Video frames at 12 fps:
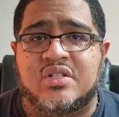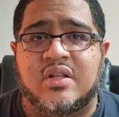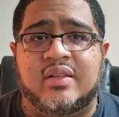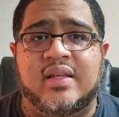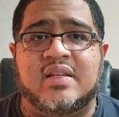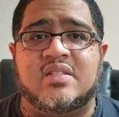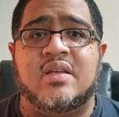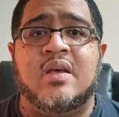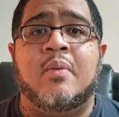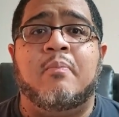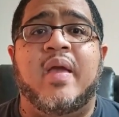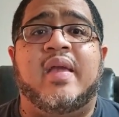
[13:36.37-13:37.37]
Nothing is
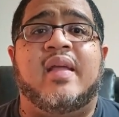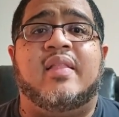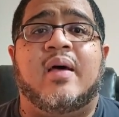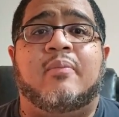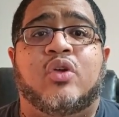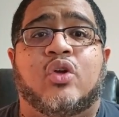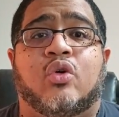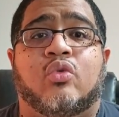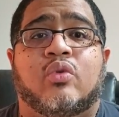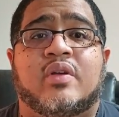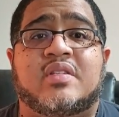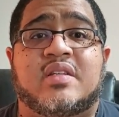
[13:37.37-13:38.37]
making them you
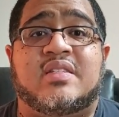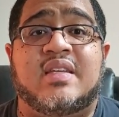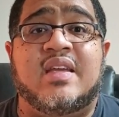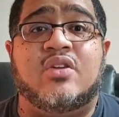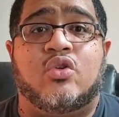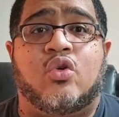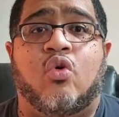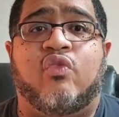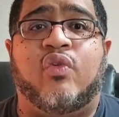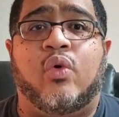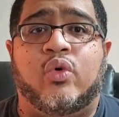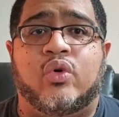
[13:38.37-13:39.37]
know succeed or go
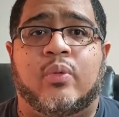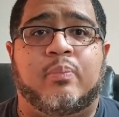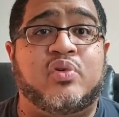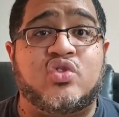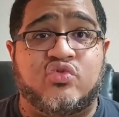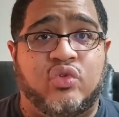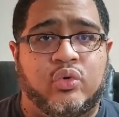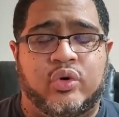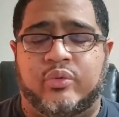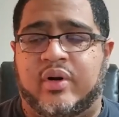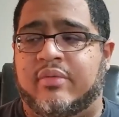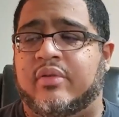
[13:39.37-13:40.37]
forward or push forward or
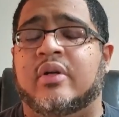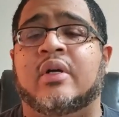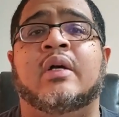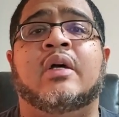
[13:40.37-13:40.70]
whatever.